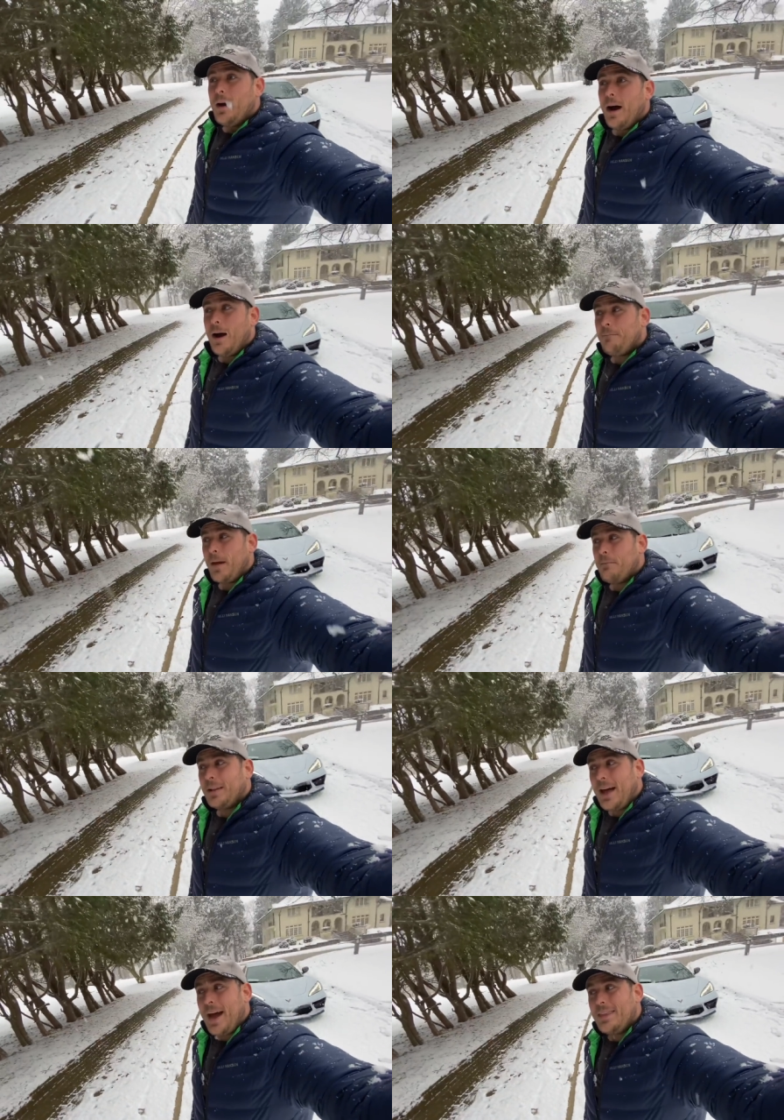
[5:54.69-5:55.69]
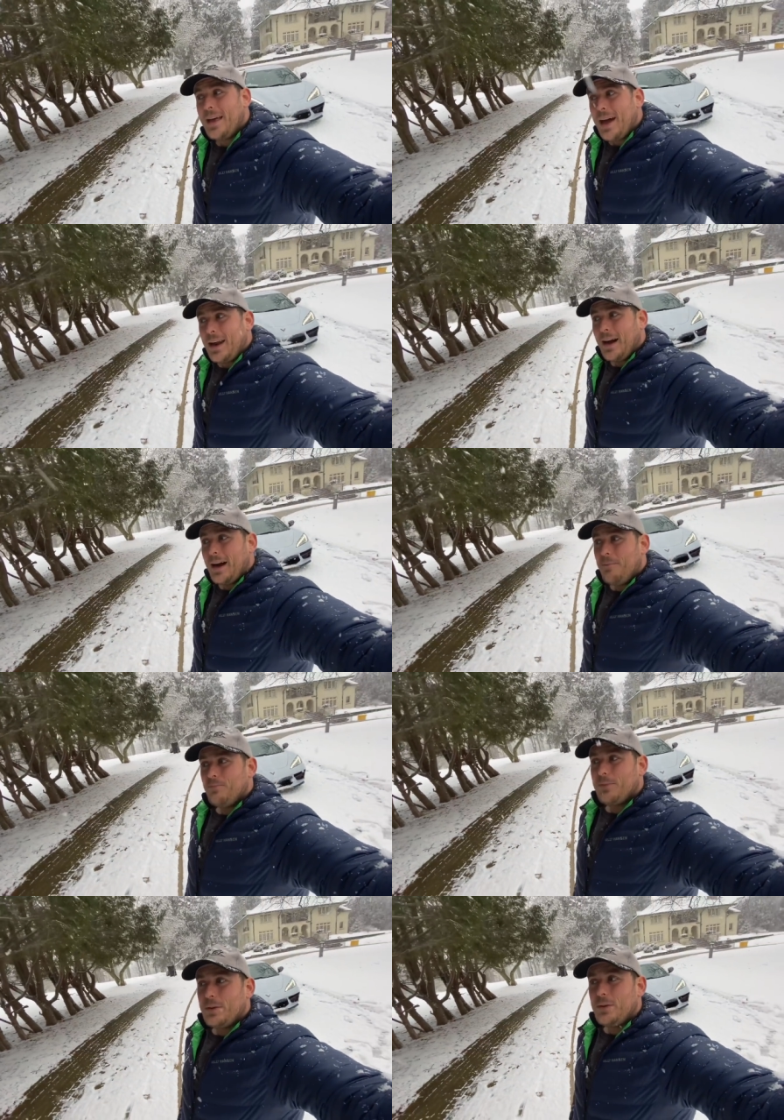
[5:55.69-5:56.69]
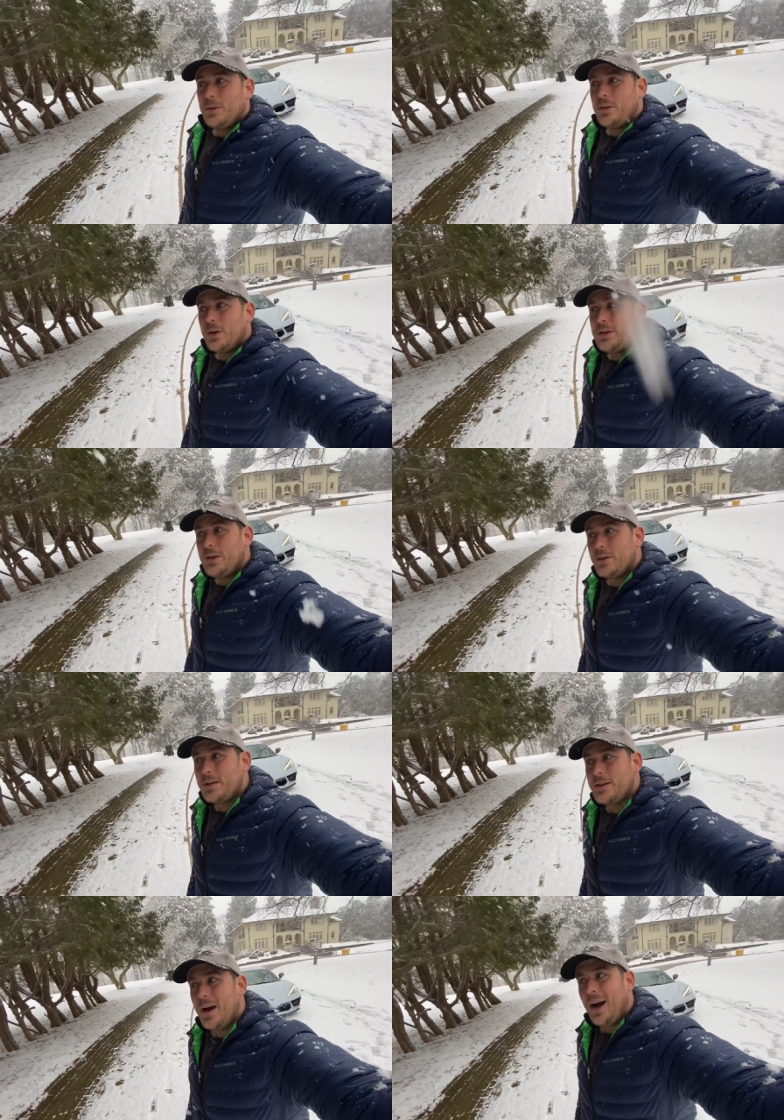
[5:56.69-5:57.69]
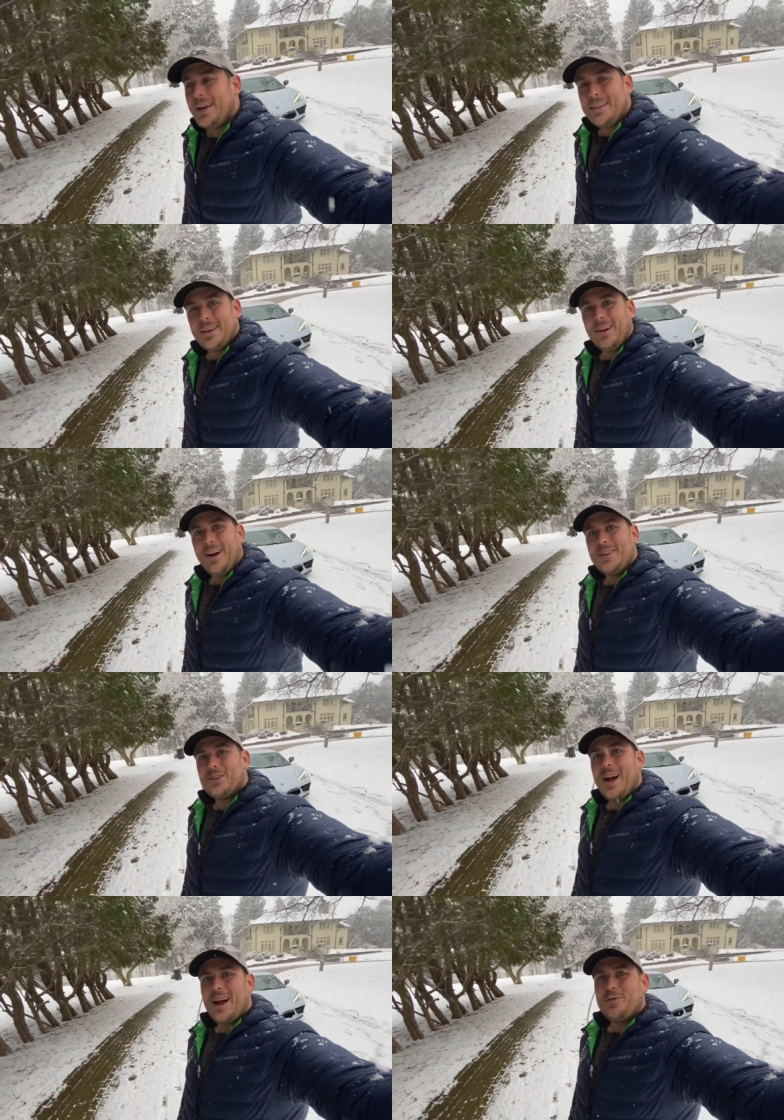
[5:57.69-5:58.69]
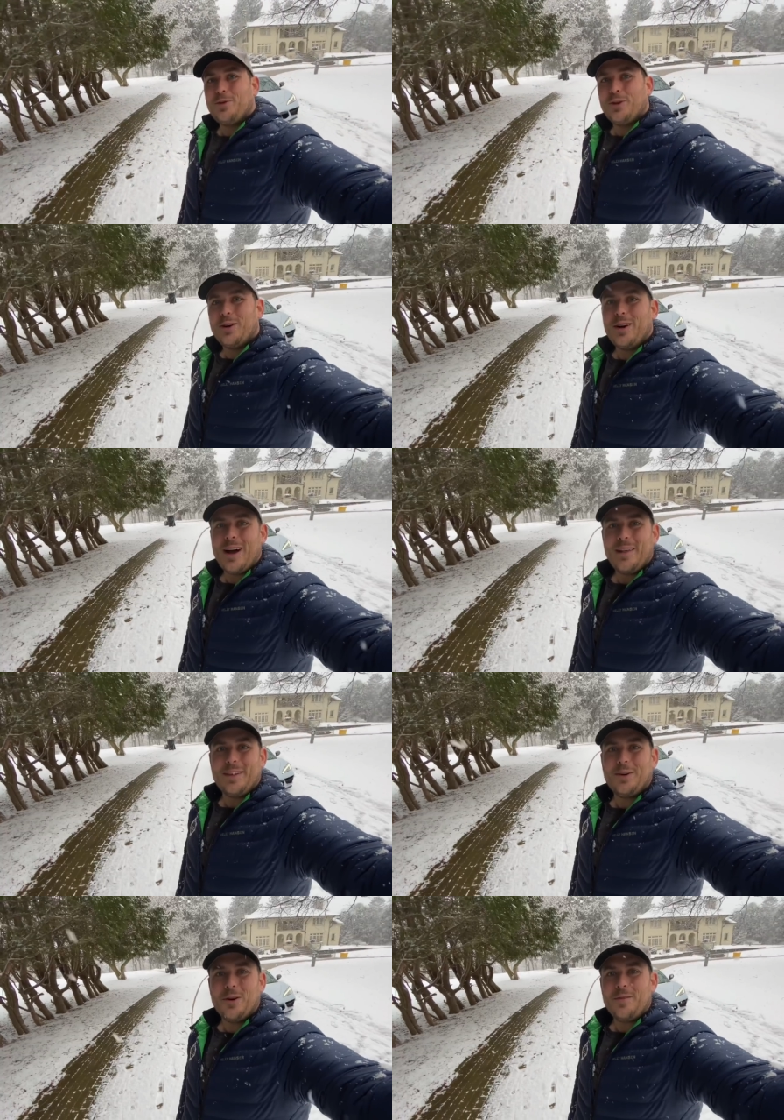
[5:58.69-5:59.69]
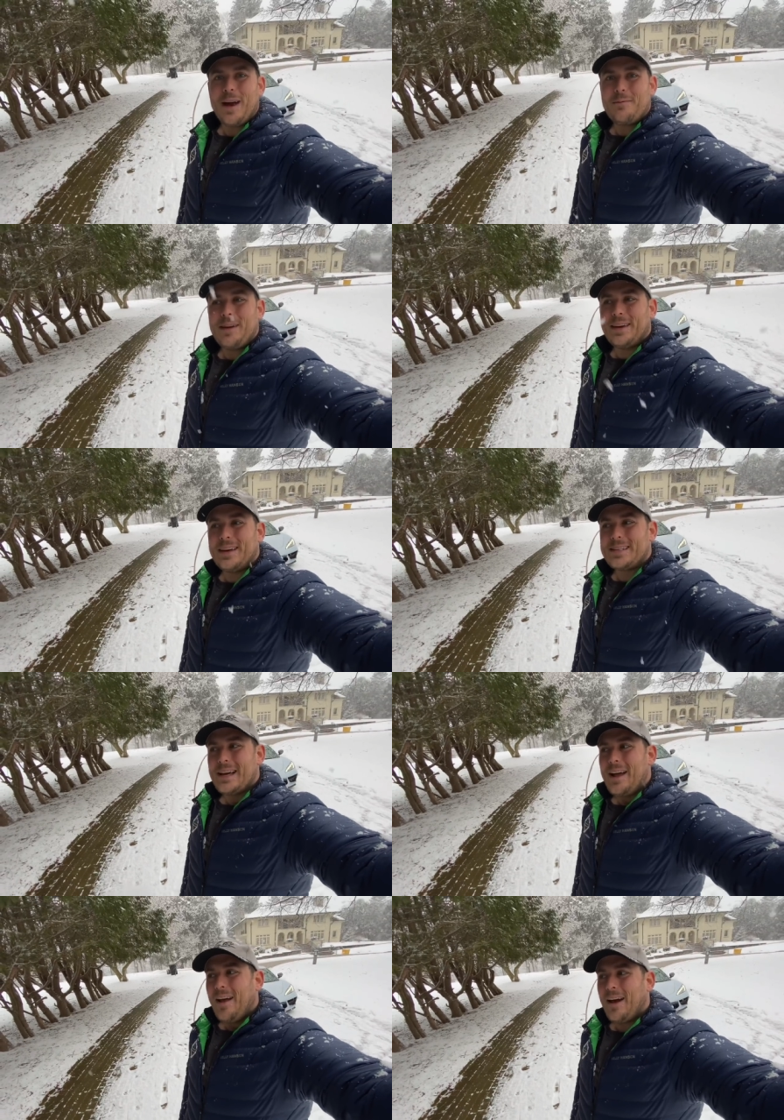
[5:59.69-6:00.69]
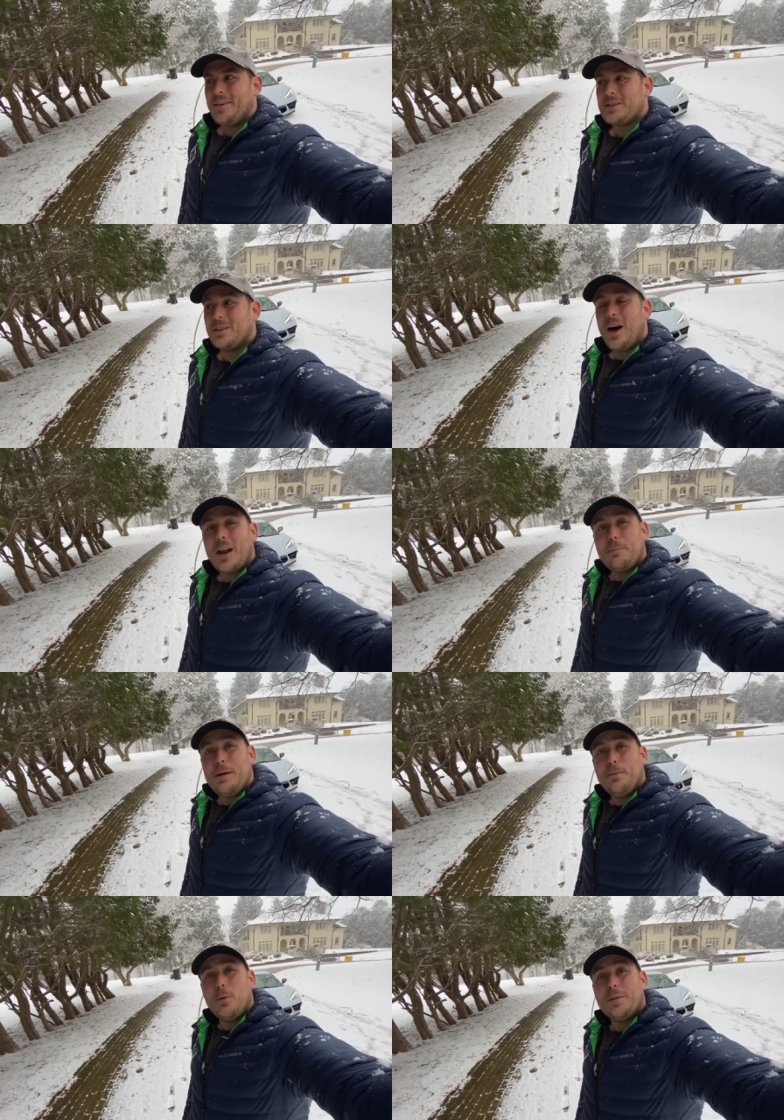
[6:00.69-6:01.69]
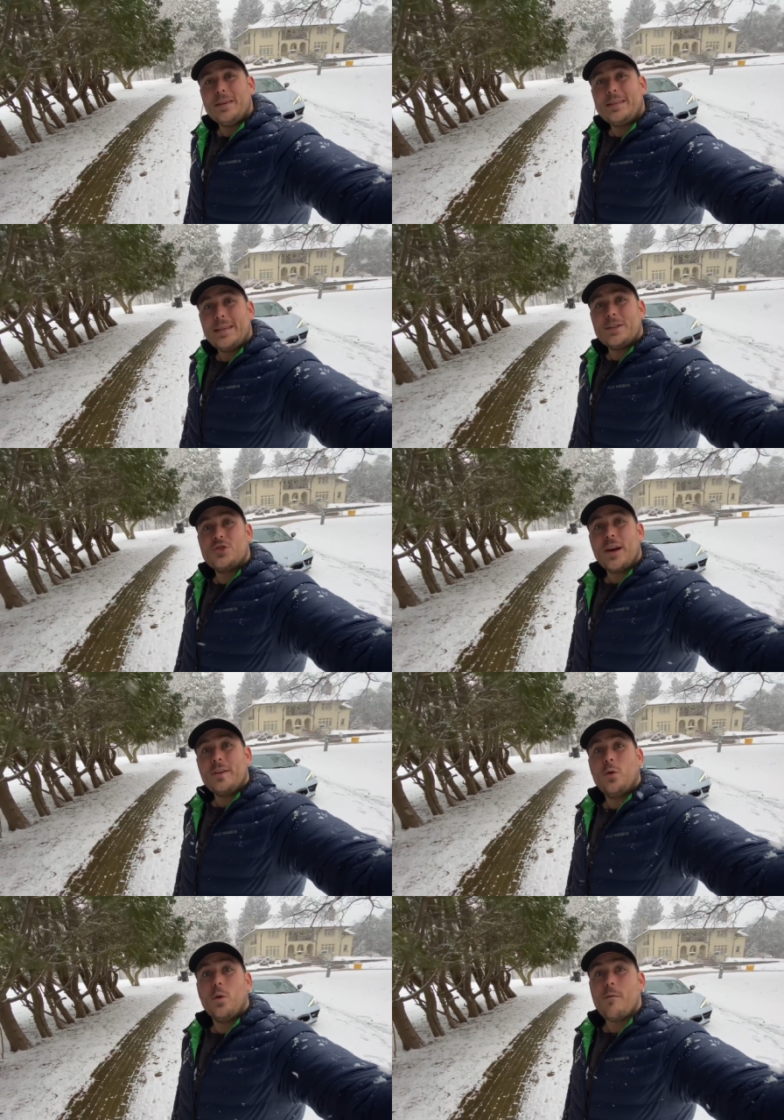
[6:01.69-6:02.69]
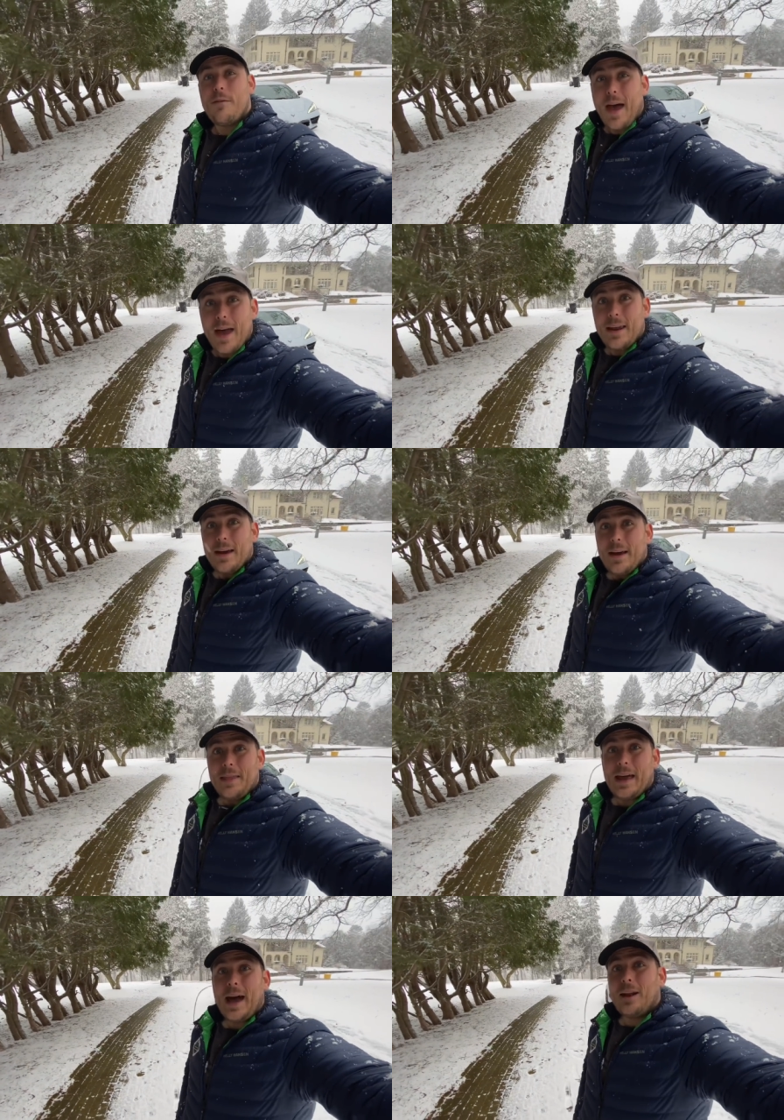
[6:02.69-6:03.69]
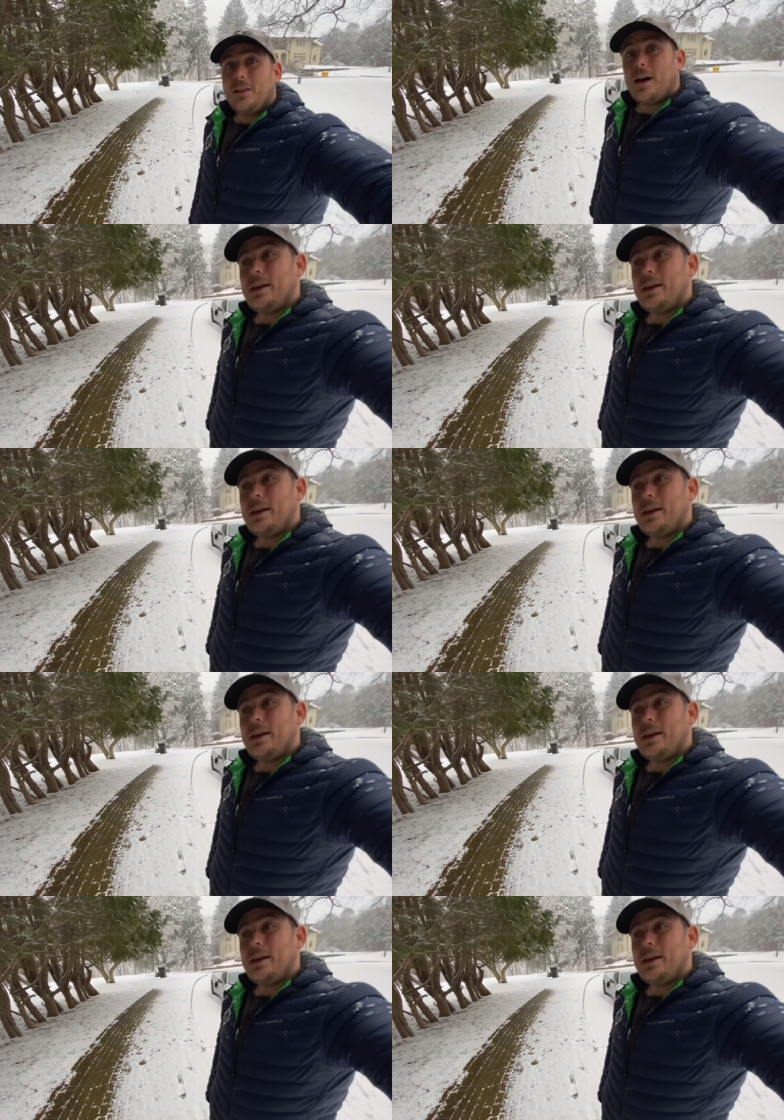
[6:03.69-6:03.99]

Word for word: Um, I'm glad that um, Goodyear did not get the contract for uh, the Corvette because uh, there was a lot of people with the sixth gen Corvette that had a lot of